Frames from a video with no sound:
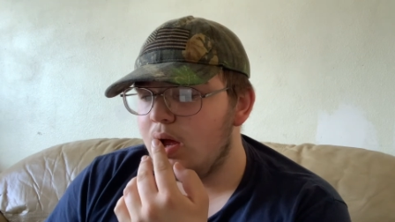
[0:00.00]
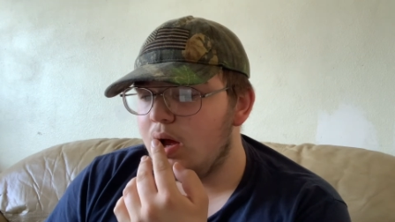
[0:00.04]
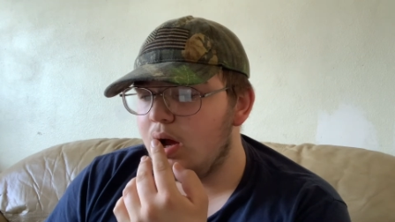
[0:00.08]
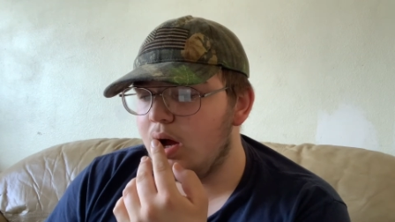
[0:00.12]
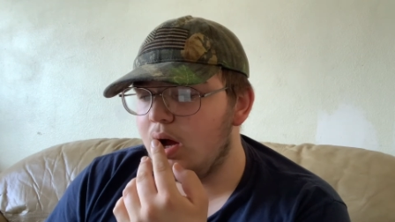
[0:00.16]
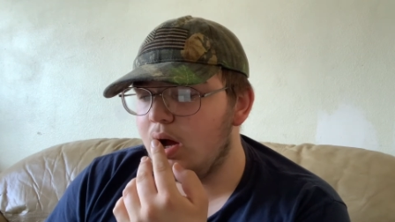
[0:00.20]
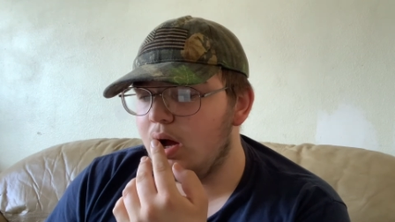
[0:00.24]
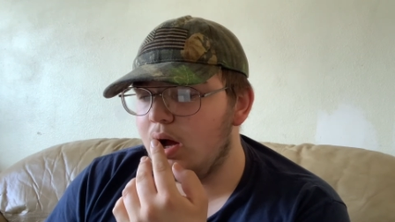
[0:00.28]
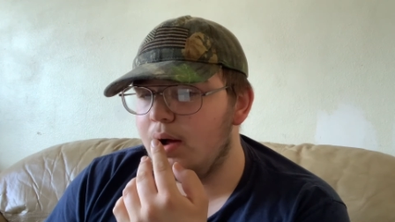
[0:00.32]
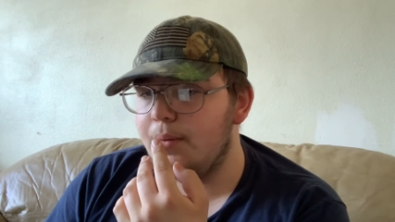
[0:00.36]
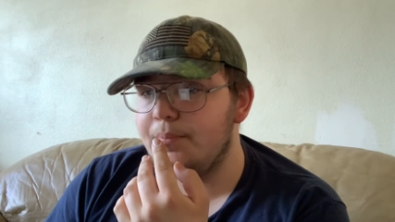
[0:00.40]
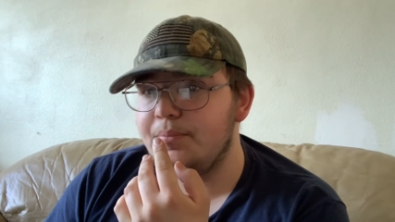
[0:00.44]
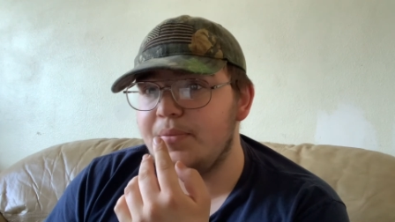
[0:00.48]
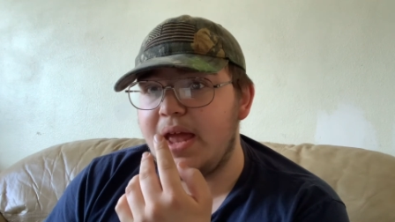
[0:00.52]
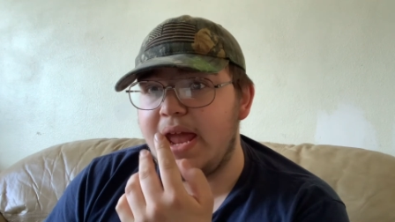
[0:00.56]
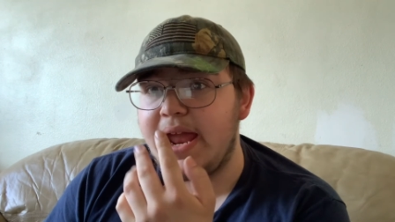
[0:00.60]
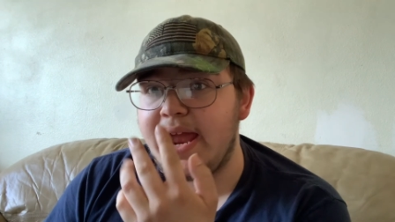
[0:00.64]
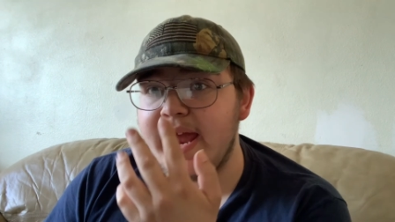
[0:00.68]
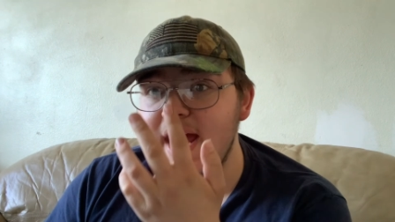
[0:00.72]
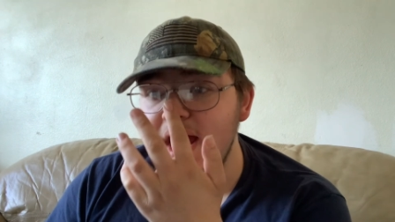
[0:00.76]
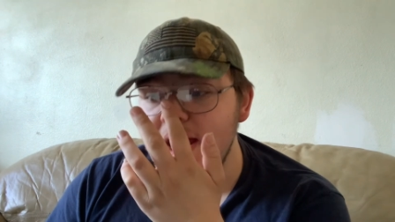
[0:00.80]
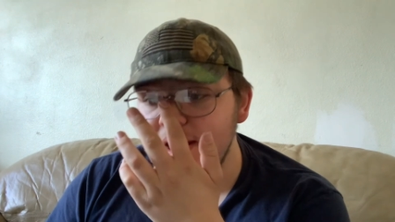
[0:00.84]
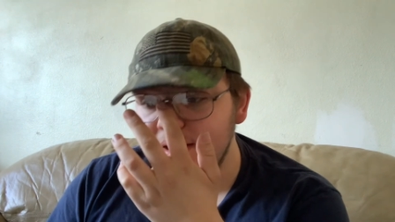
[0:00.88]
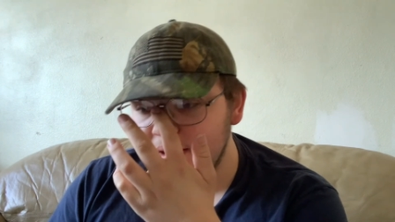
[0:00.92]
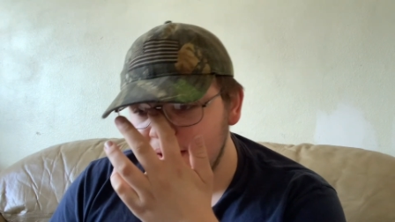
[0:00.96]
Um,
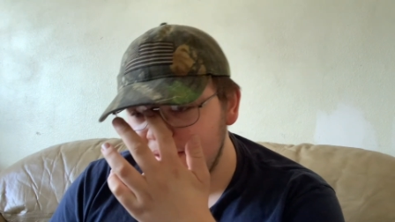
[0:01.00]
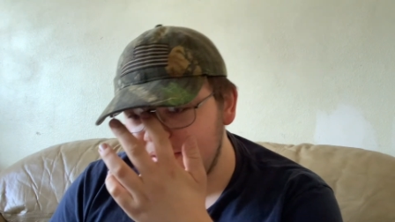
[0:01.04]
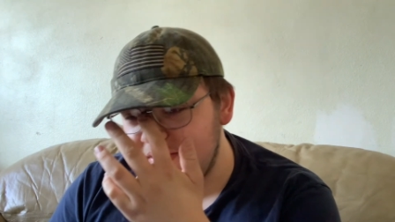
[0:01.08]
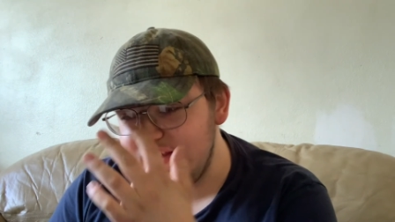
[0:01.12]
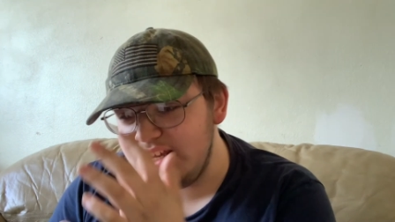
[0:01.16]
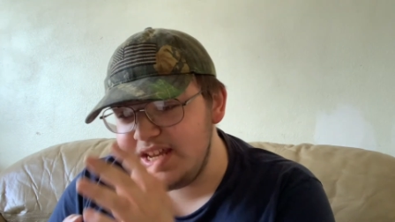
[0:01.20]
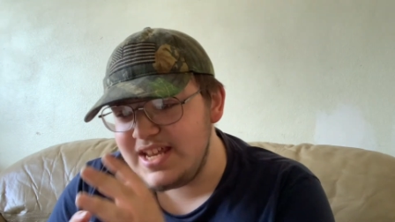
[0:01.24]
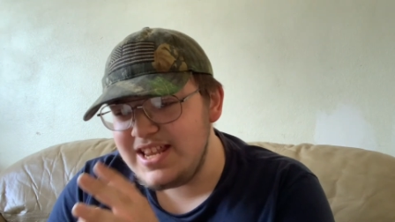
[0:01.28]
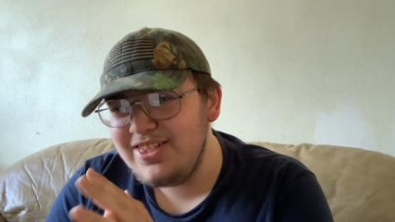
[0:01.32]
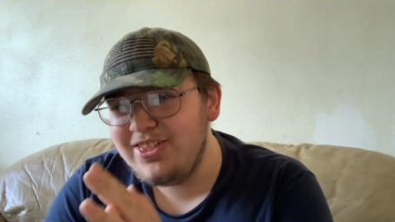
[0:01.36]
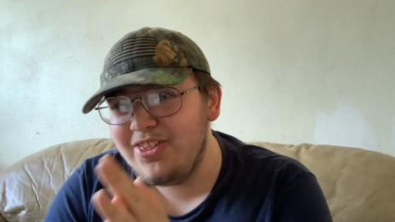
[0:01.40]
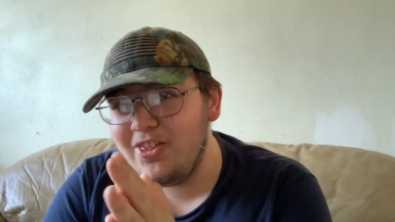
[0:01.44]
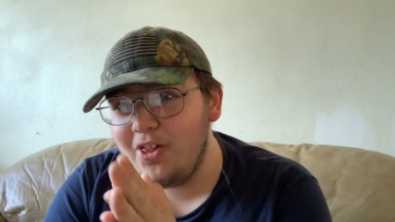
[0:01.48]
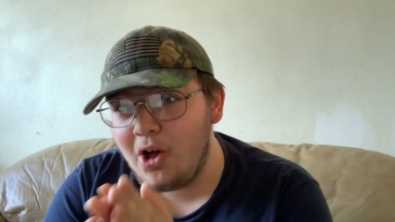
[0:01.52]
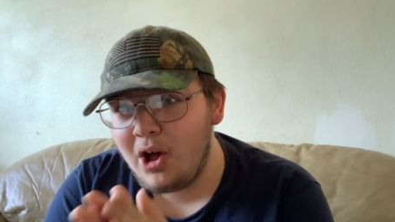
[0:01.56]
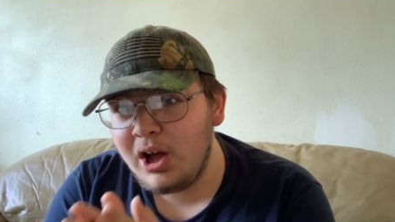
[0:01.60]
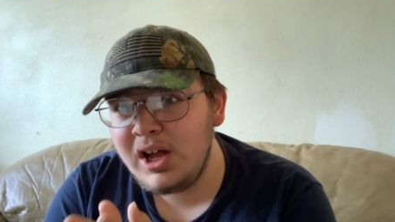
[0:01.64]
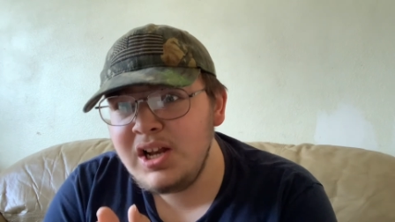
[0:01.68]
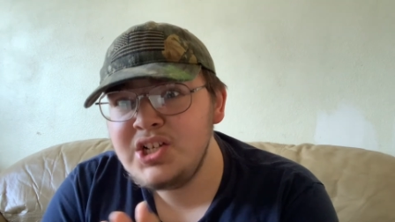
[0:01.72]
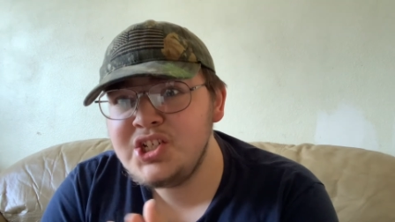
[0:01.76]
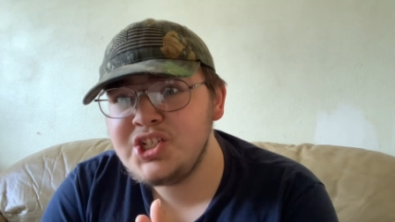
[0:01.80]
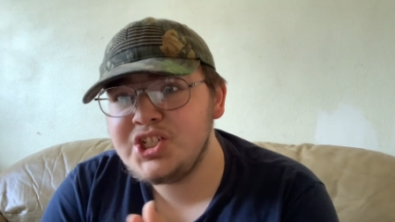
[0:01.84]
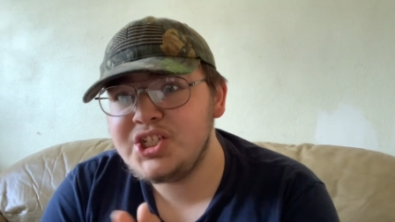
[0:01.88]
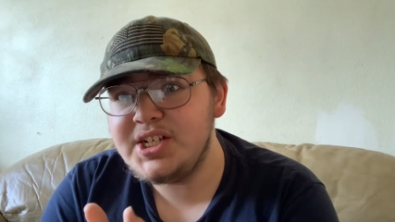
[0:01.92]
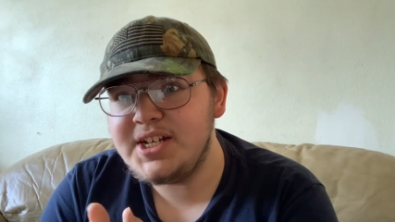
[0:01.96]
and the
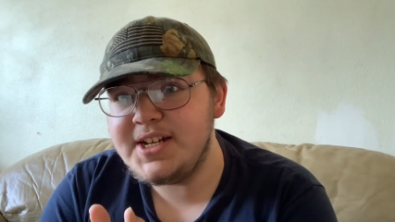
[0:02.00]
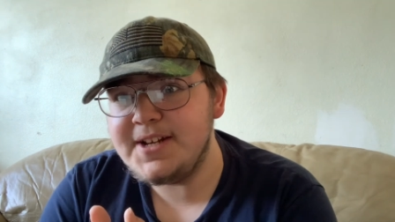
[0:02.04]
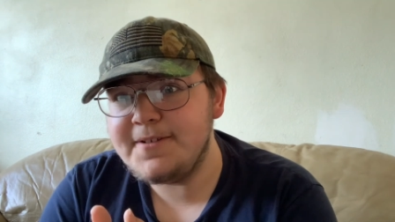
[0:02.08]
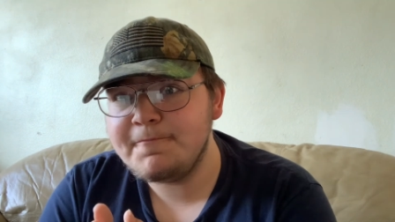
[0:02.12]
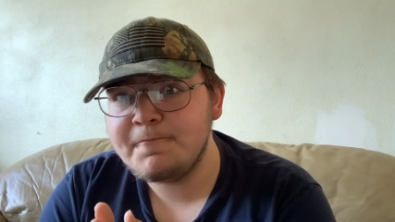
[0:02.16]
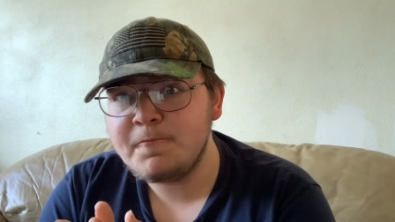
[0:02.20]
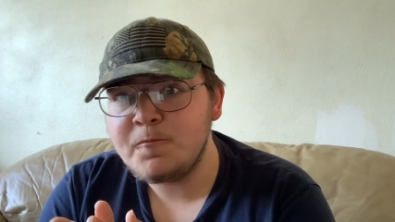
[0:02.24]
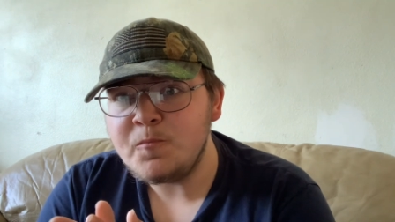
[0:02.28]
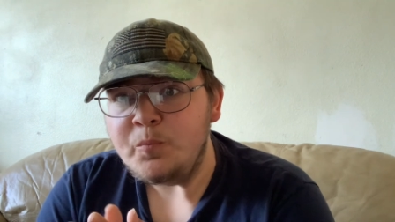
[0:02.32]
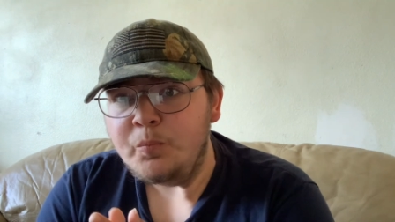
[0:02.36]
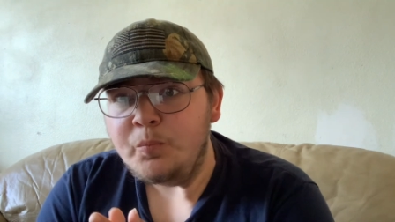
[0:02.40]
launching